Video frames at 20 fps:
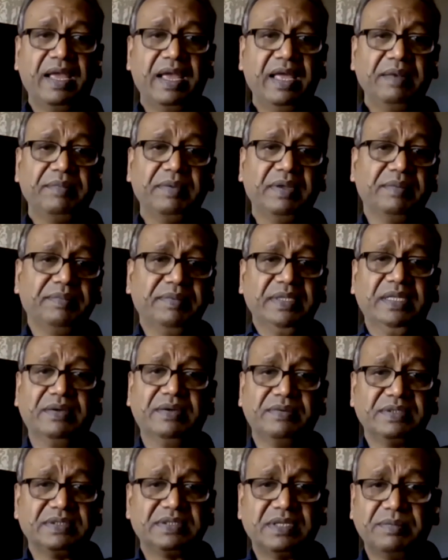And maybe
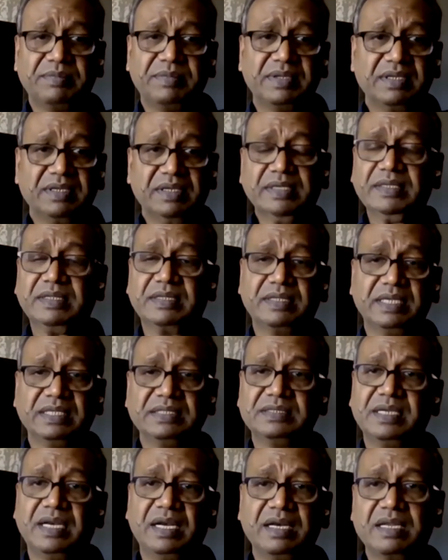there will some other
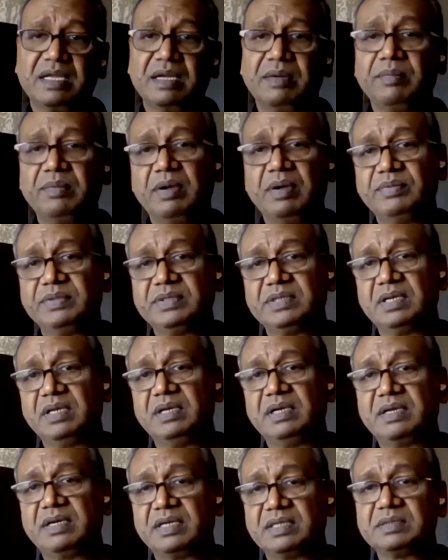things that will come up which
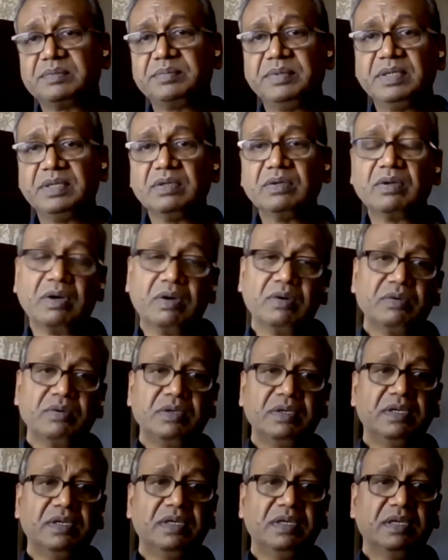will interest me to grow.
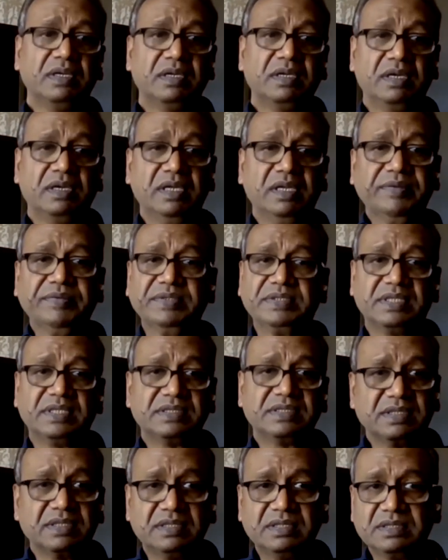Devi
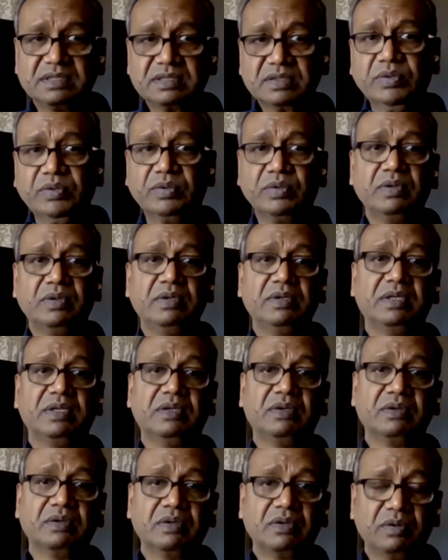Sanskriti School,
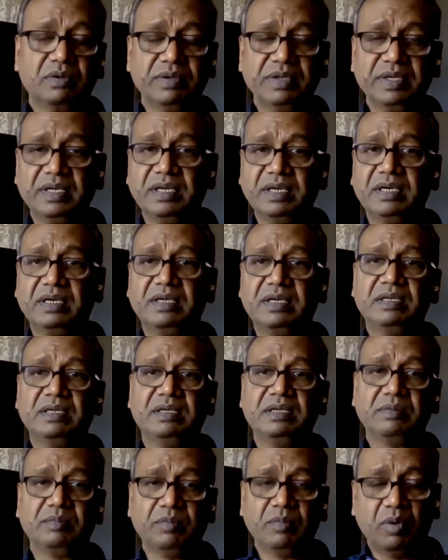you know, growing it
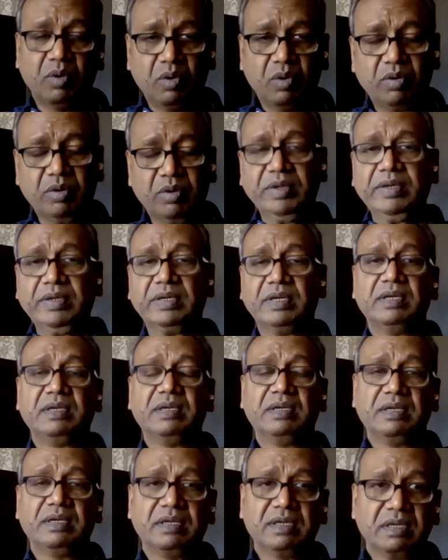more
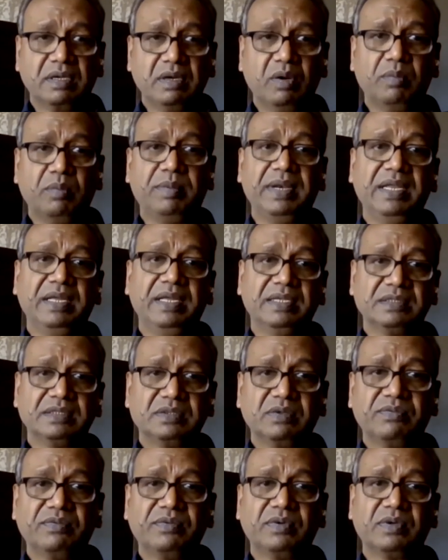globally
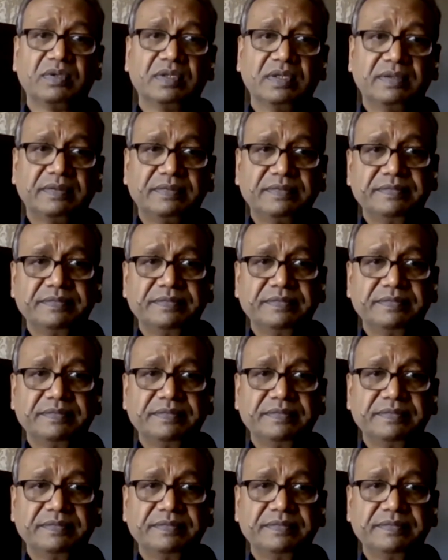and so forth.